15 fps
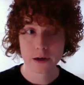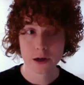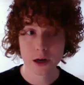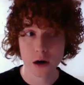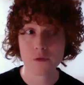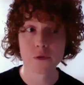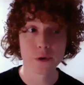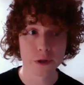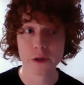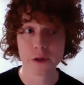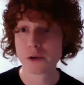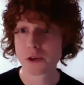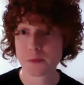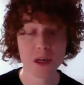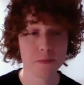covering
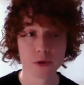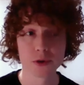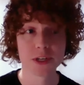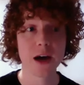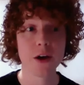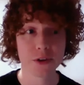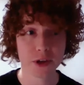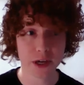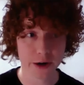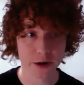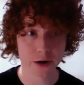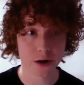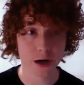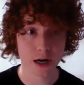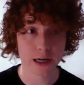those people's healthcare
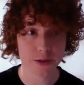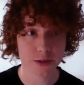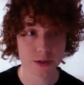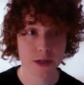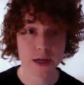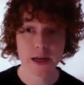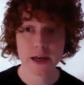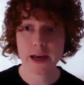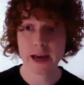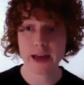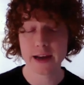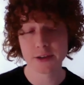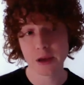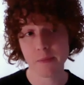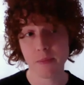costs. And
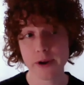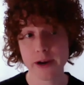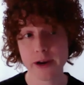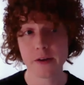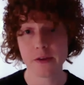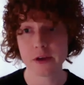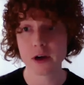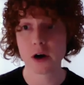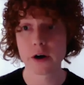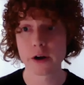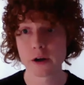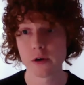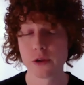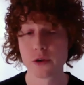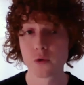as I point out in the
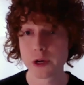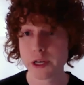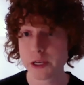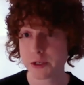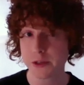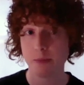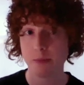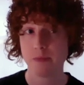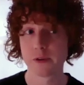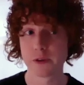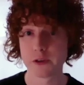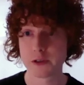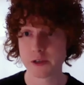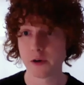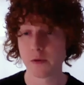article, the reason they put
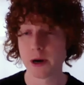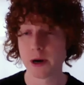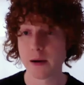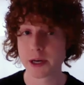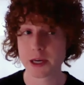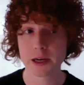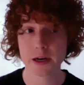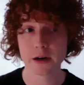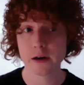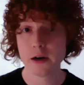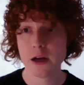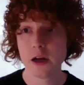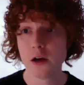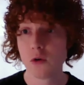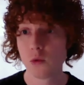this in Obamacare
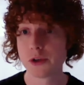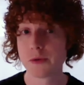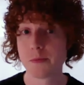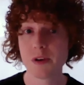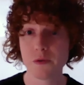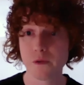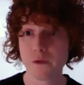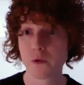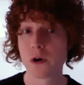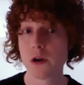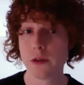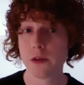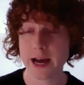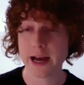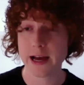was before
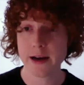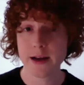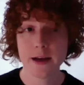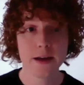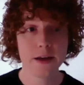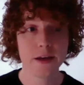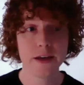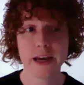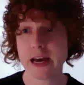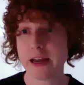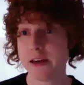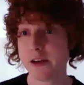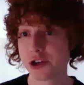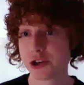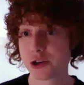that, you had
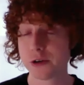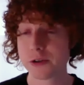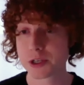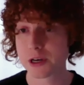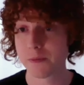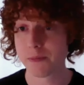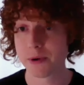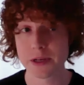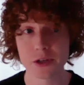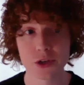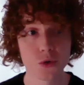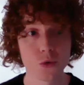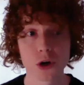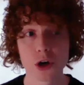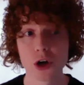insurance companies
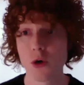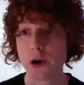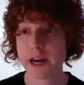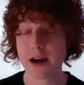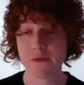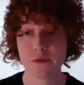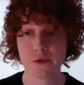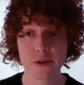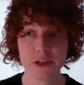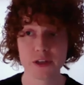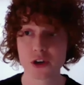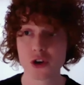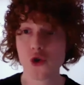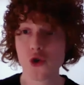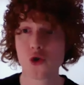who were going after these
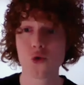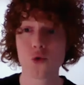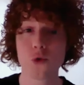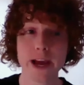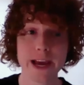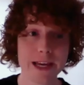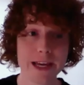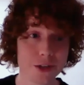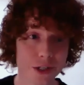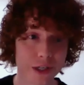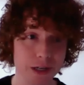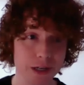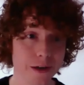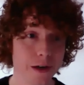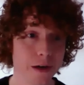
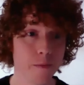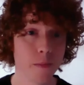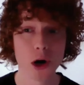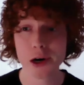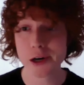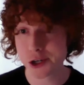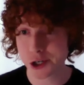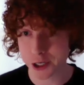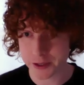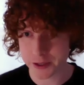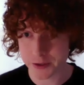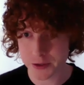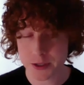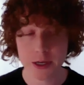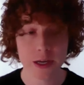crazy
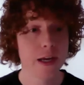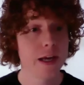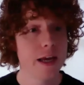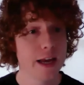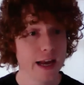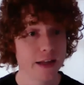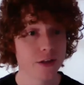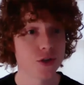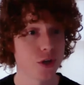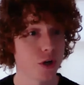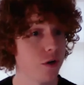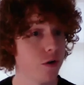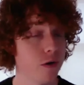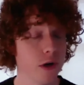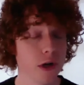margins. And
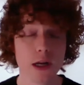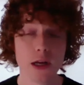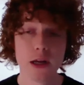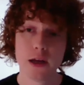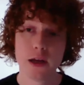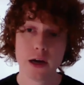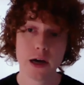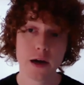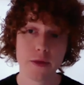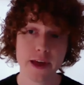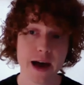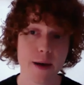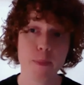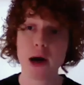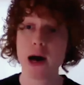so uh,
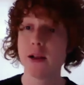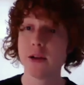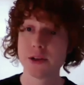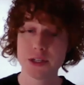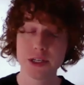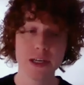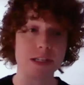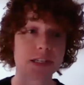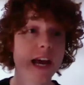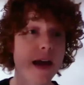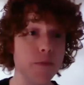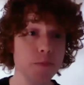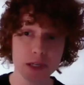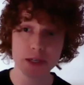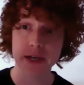that policy
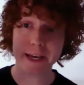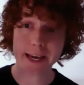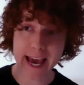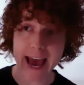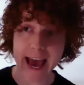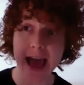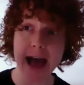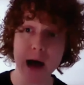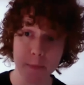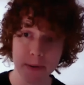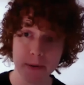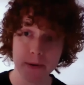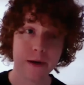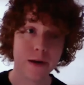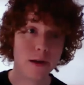attempted to cap
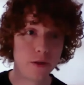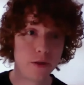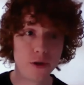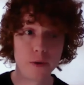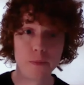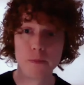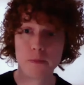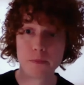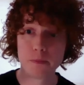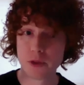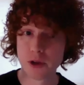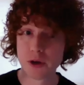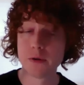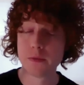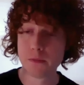the,
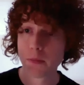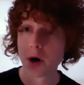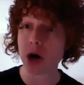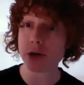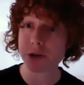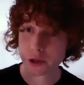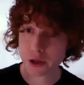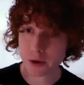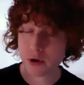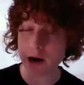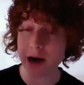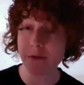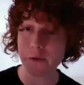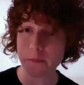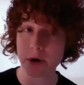the margin, the
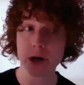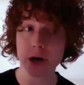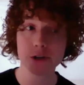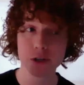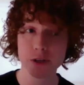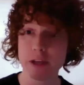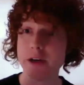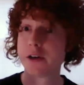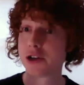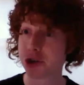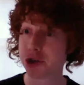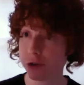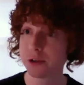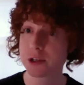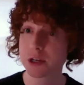profit margin that an
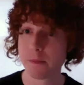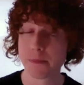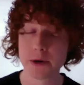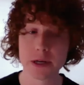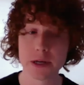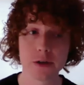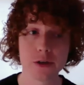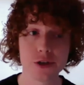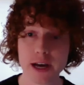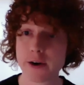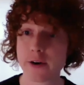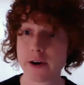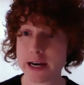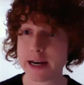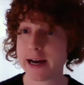insurance company could
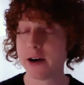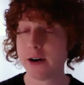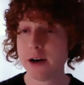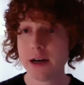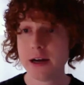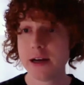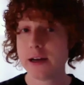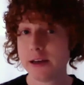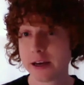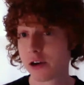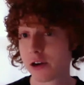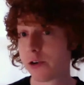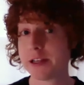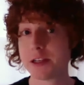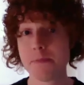generate. Now, it
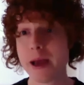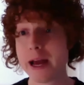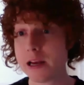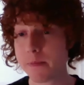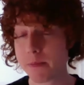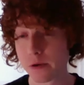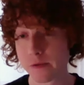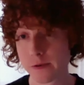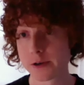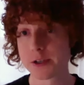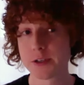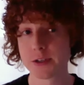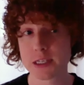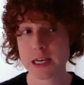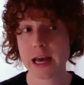creates many perverse
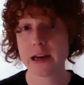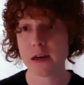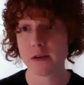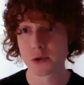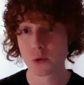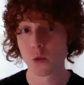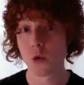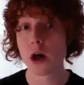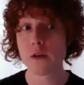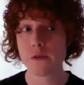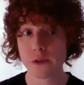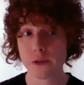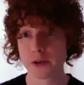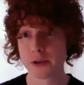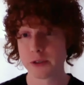incentives. One of
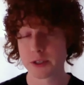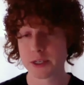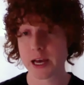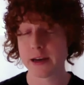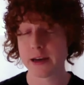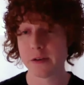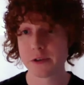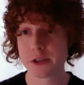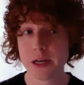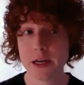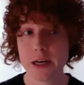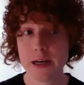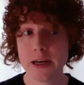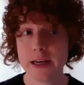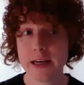those incentives
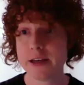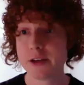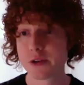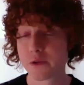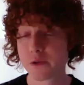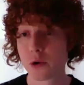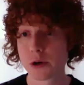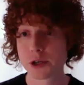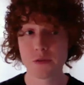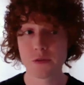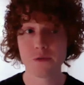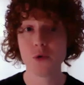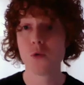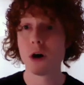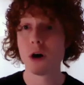is, of course, if
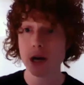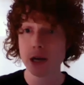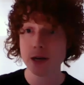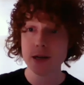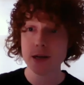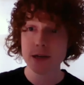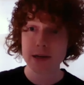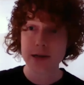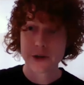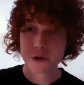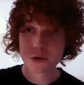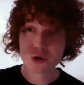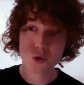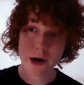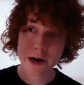you want your
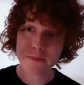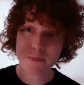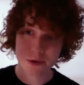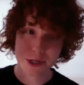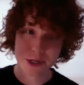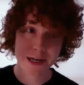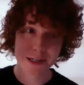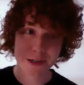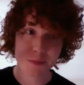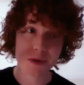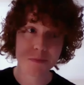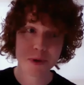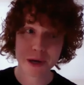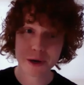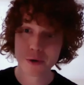twenty percent to
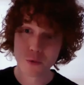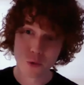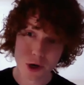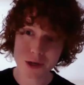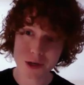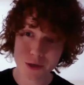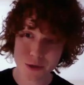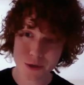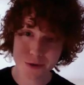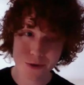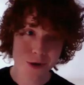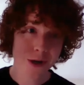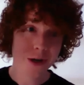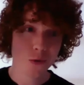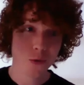be bigger, what do you do?
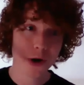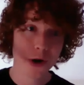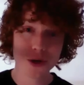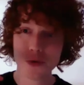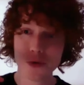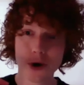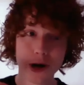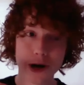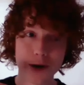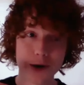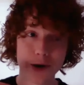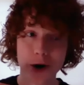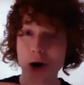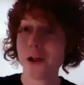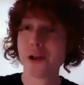Well, you want
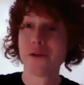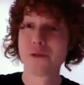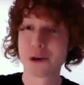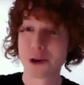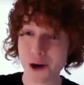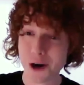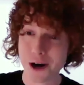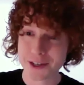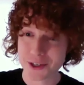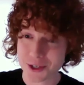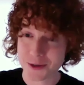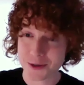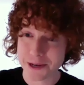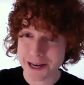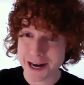all of the costs to
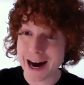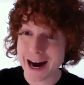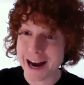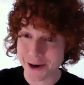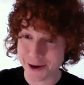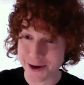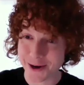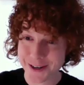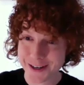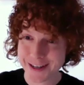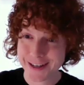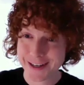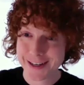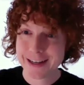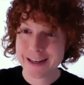be higher,
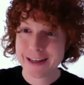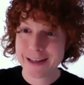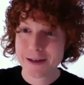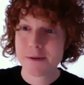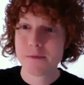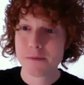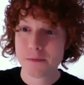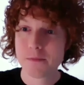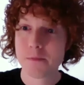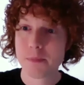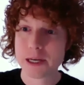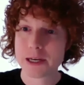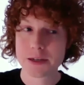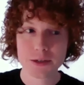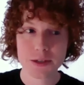
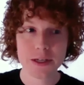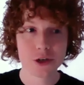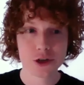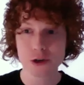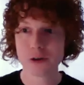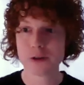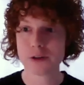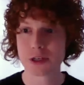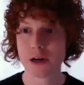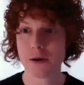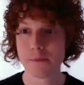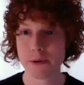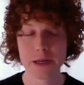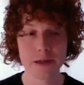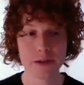because the insurance
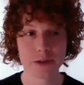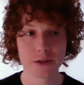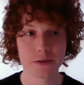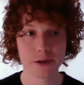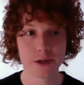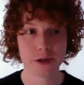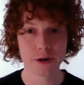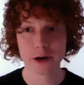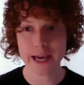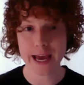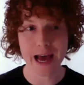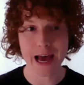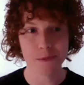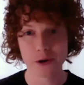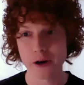companies, you know, are
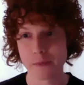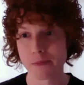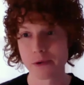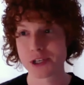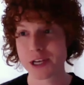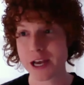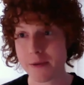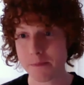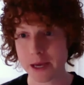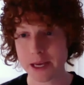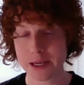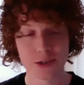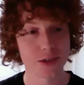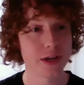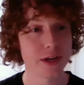capped on a percent
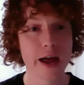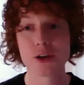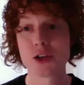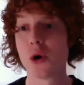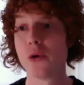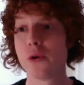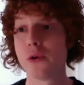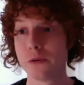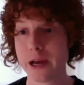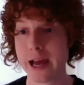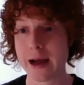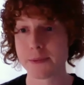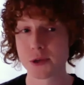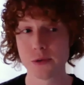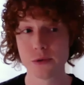basis, not a total right.
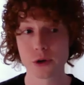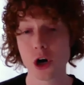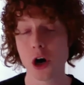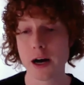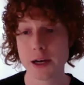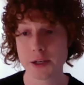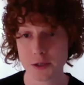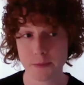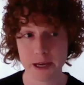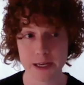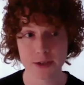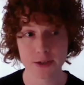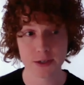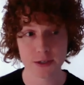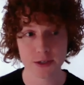absolute cost basis.